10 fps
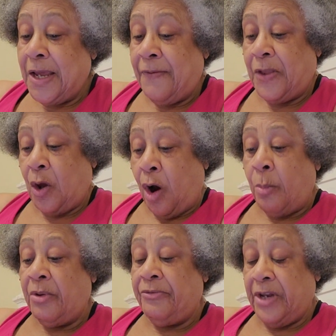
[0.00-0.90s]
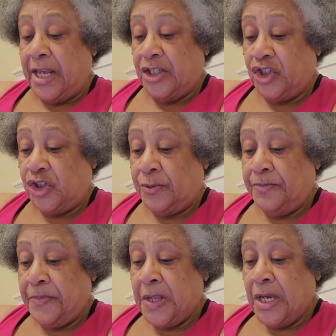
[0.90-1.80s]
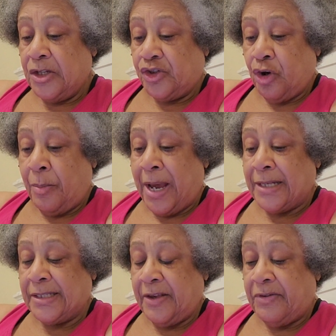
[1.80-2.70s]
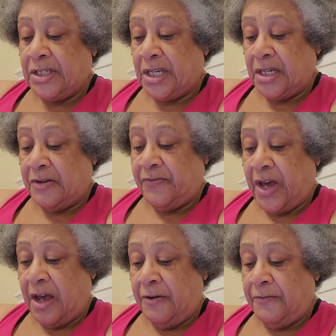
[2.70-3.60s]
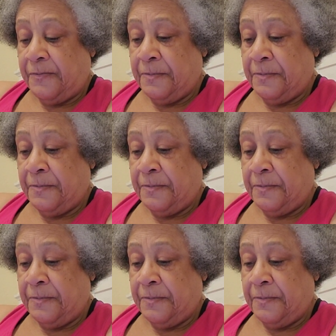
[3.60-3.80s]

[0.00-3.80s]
in the arm of flesh. 17:5.